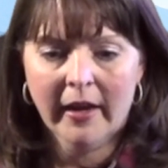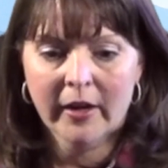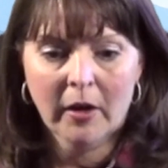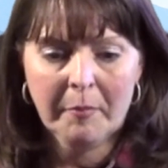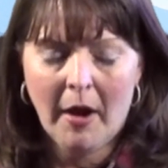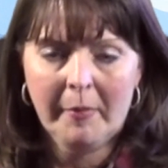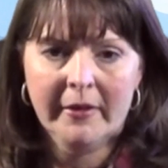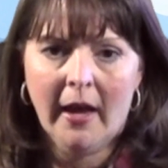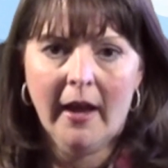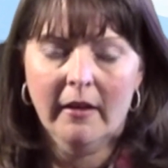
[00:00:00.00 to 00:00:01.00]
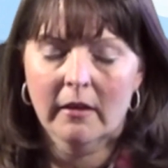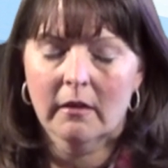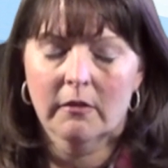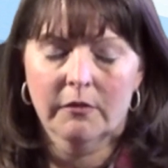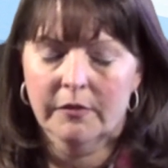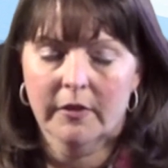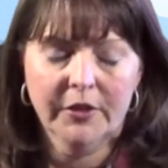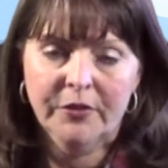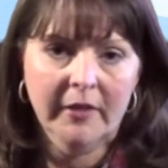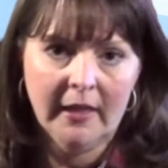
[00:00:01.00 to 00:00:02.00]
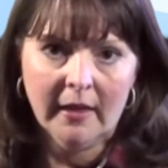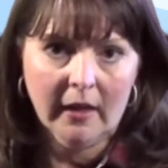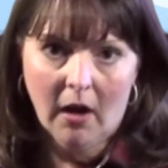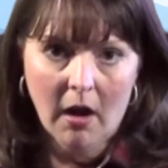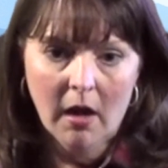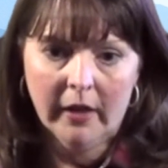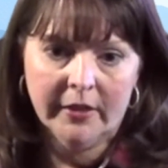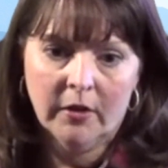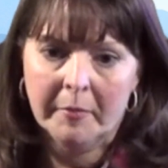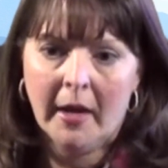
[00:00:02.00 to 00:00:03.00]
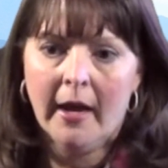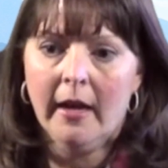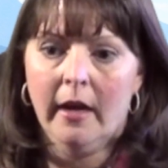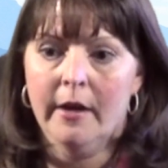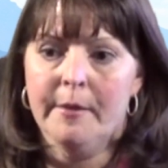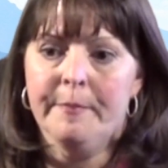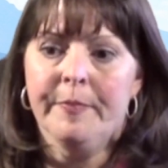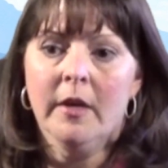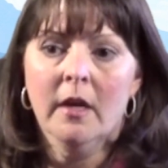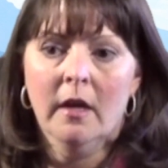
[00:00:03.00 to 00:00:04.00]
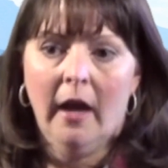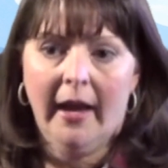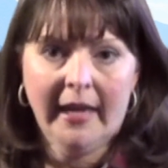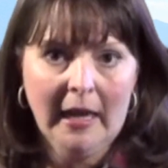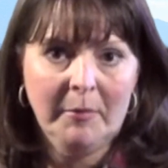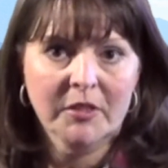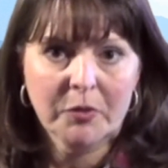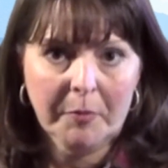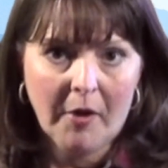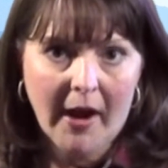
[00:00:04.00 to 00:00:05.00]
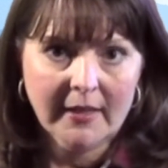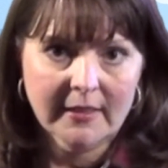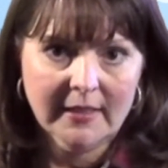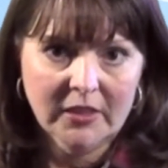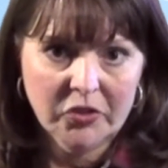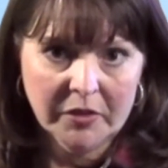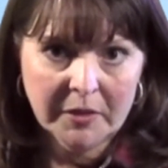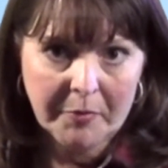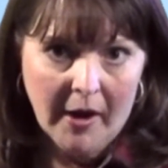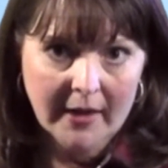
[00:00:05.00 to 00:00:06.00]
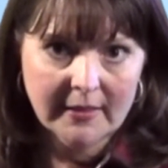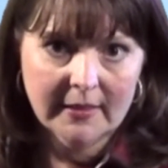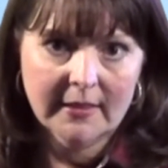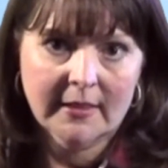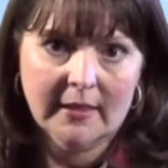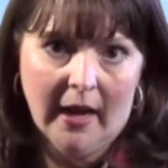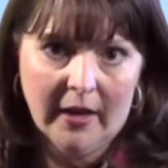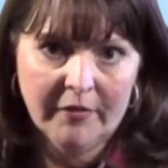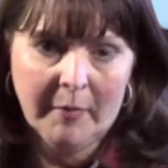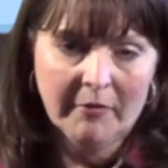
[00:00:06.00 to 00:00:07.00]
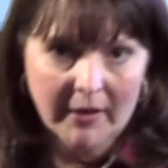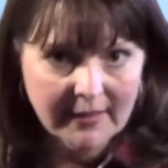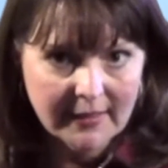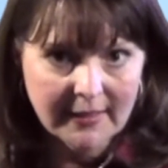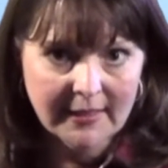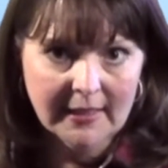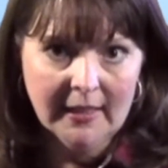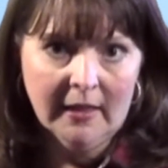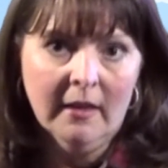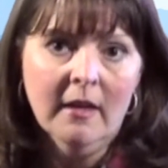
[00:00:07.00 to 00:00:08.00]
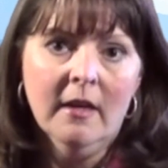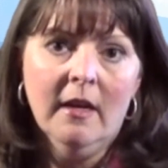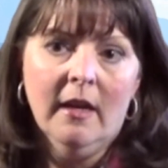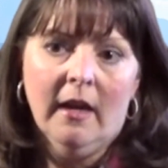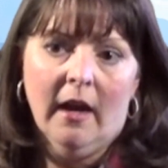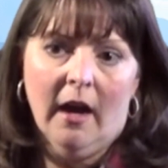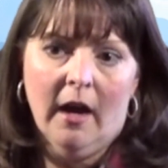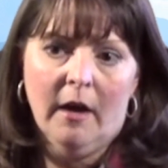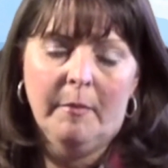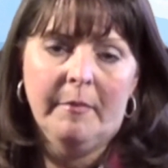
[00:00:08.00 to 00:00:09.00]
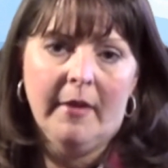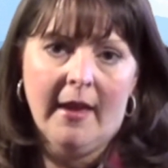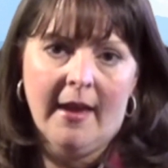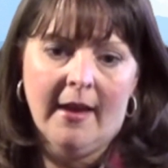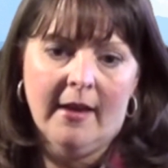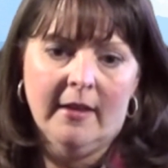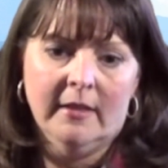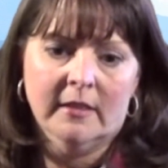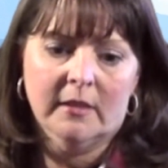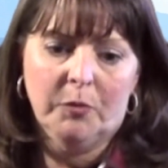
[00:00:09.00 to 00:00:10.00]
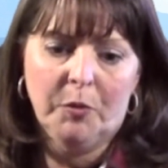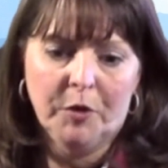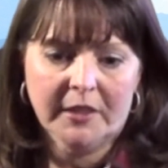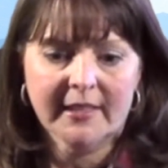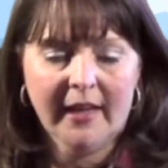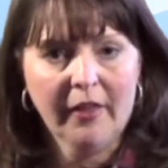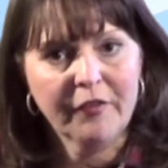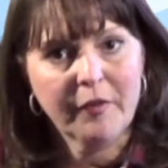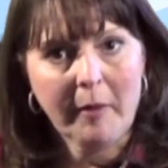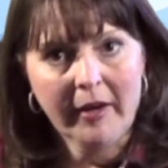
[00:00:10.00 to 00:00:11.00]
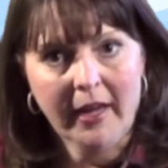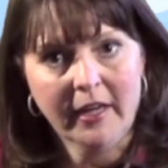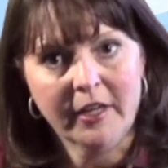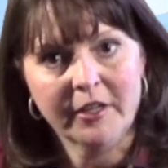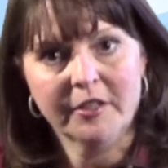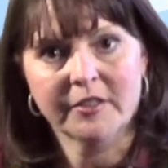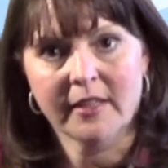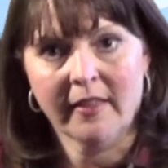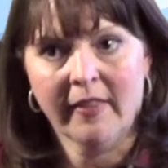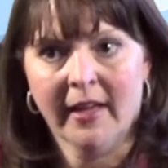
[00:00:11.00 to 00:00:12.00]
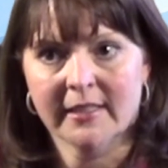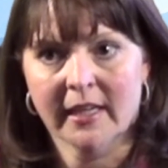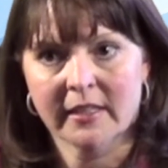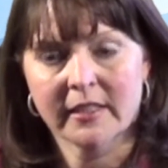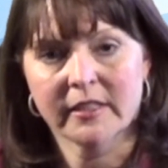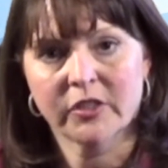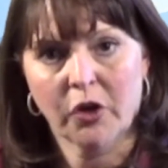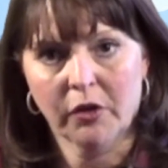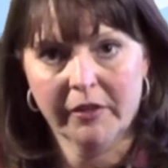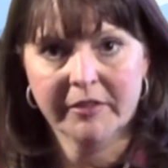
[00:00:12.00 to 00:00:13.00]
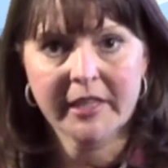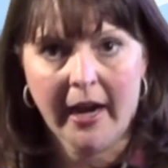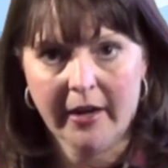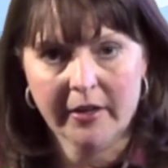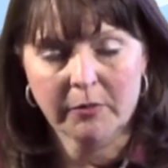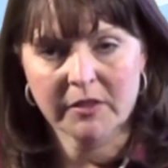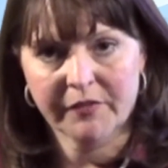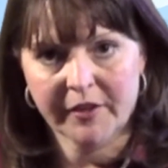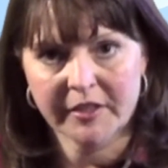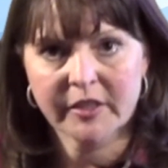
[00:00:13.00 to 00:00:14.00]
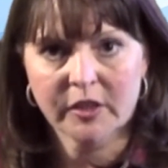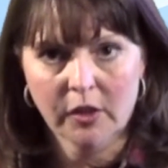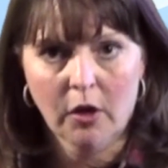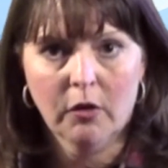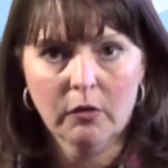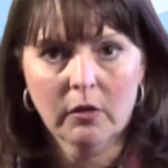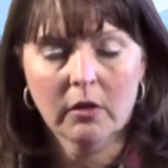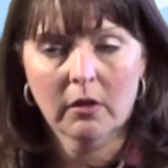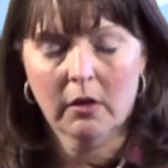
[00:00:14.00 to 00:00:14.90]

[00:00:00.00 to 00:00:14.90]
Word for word: you know, I'm probably not unique at all. I know I'm not. Um, I came into a practice, I joined a practice out of my residency um, and we worked together for about eight years and then that dentist totally retired. It was a very slow